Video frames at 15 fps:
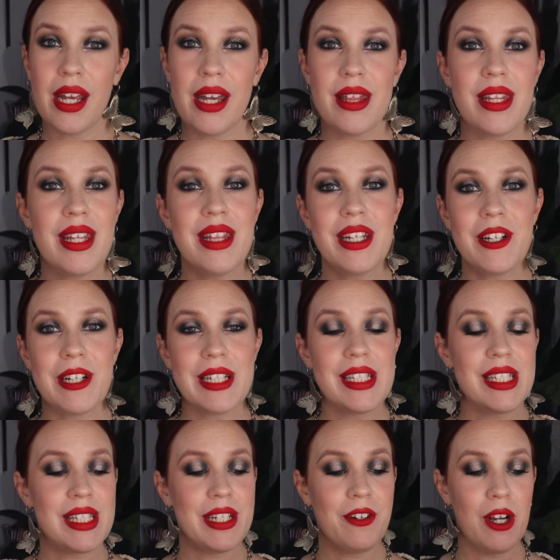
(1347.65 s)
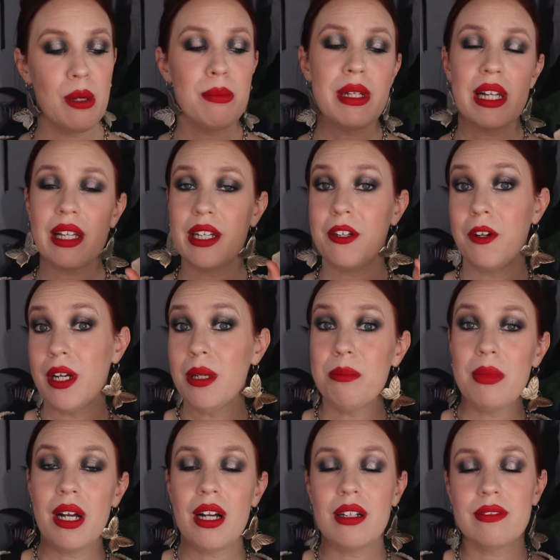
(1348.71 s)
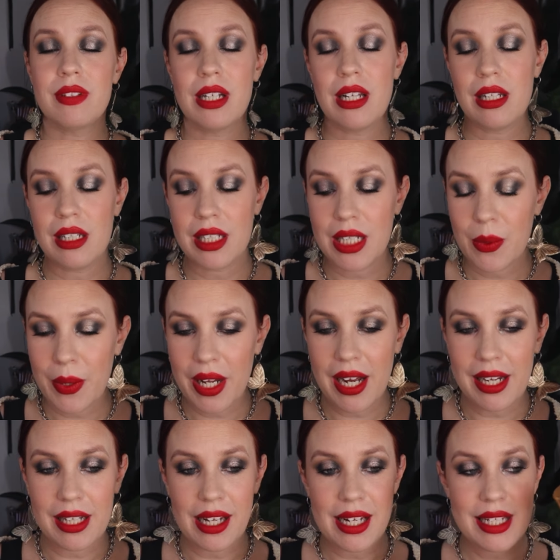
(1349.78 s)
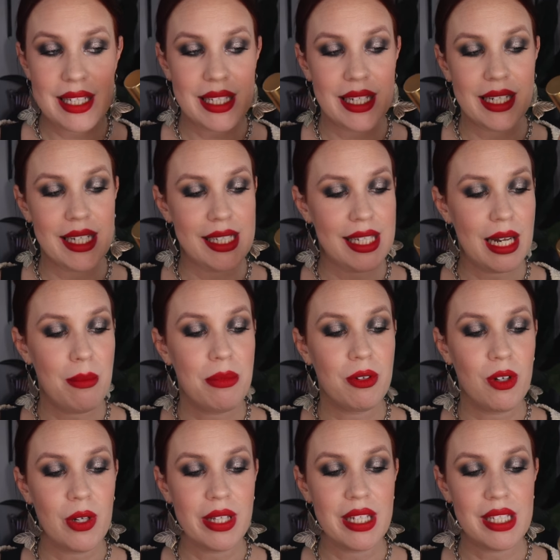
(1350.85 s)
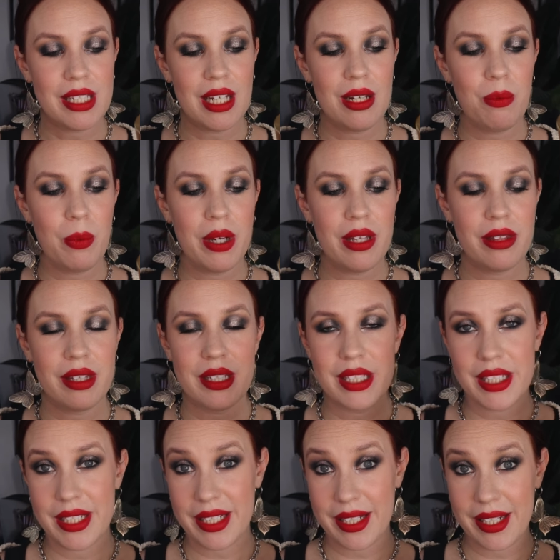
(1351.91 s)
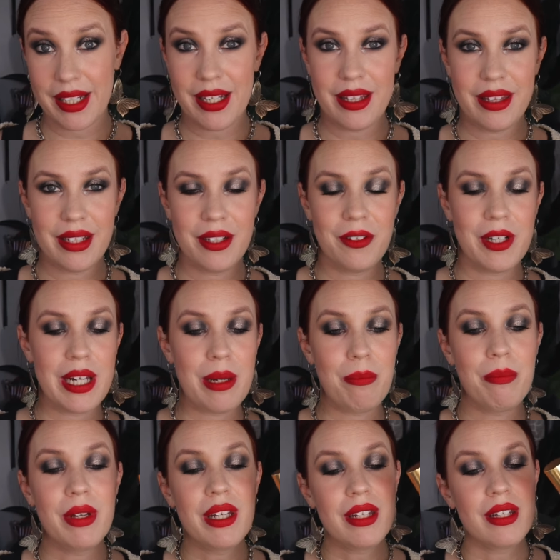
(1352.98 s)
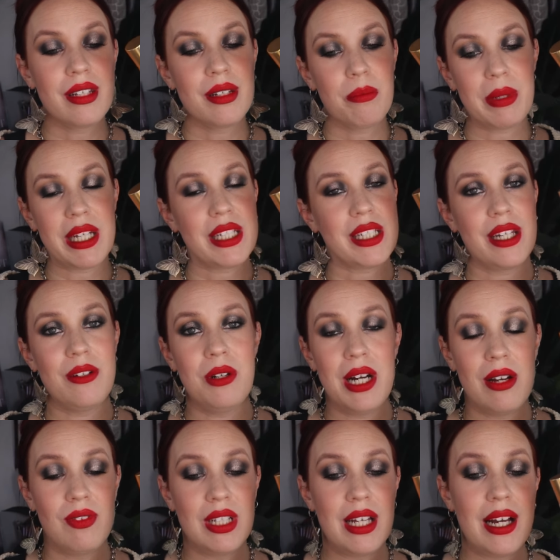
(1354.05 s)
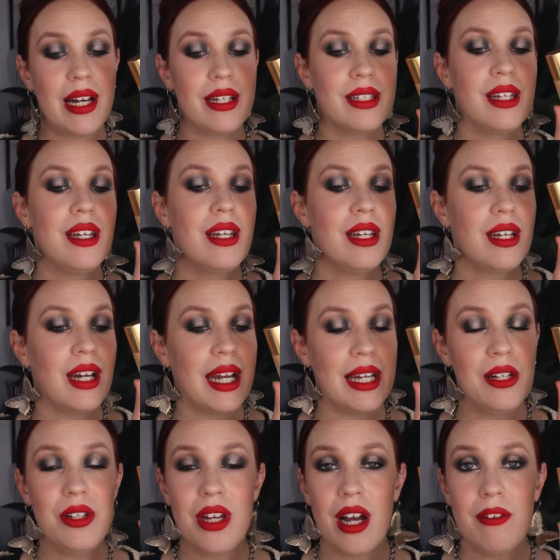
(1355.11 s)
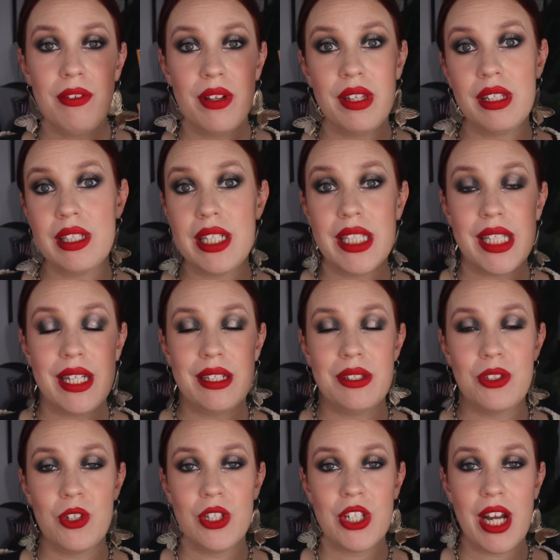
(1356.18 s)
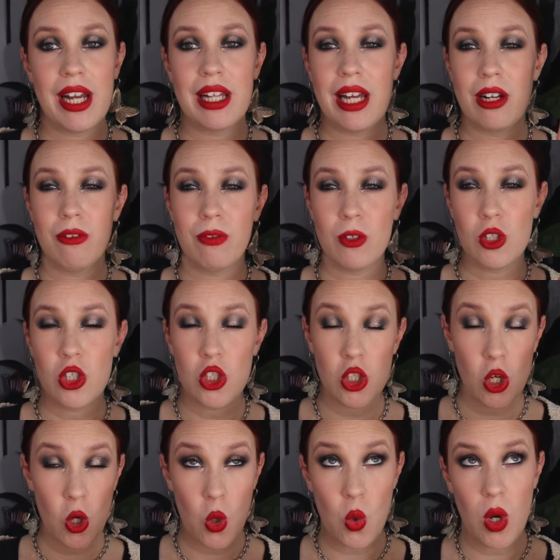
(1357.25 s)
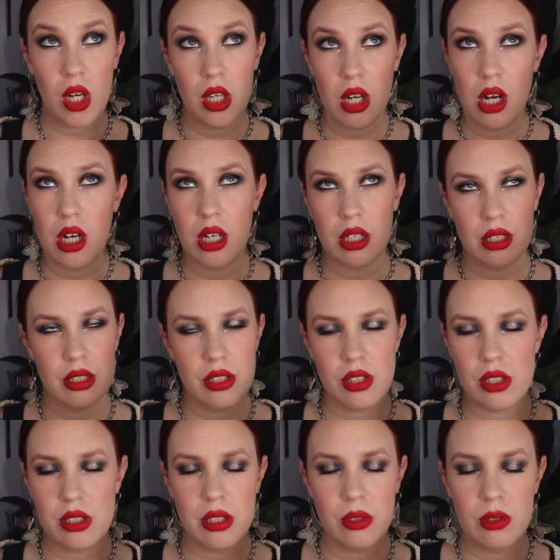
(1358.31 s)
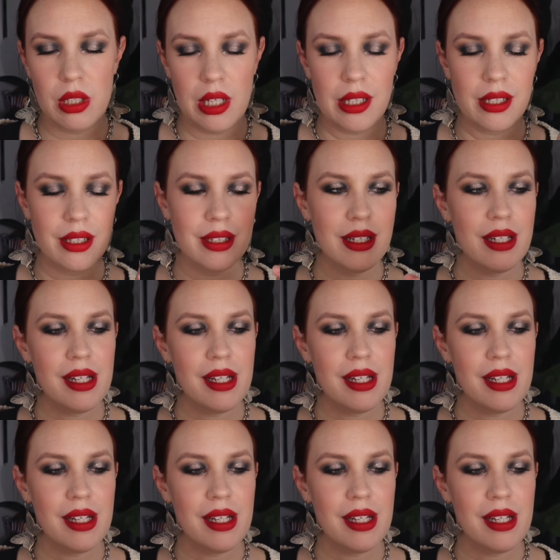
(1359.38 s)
And then there is the creme de la creme of liquid highlights. Like I said, I'm throwing this in with the stick and the cream because I don't have a lot. I held off on the Lisa Eldridge highlighter for so long, so long,